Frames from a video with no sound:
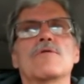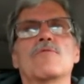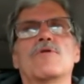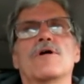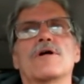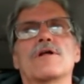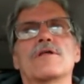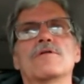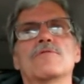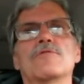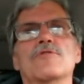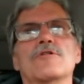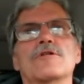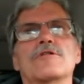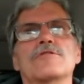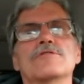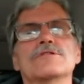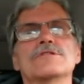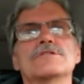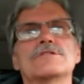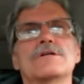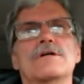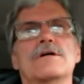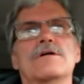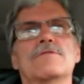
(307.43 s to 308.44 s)
one of the
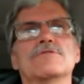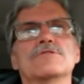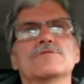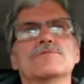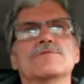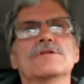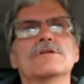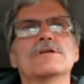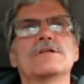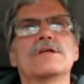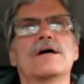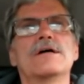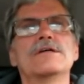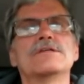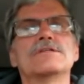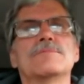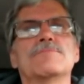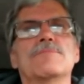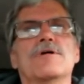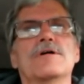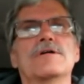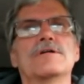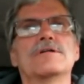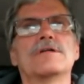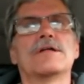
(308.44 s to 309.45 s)
workers there was really nice
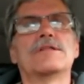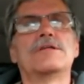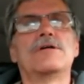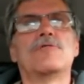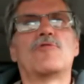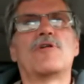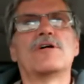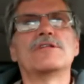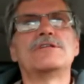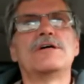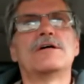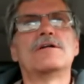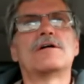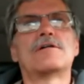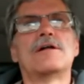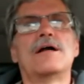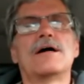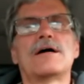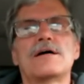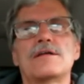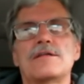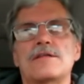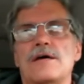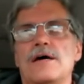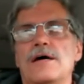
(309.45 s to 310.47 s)
about it. At around 10
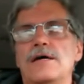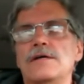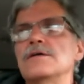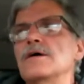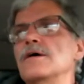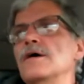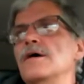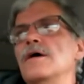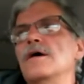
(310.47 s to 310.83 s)
o'clock at night,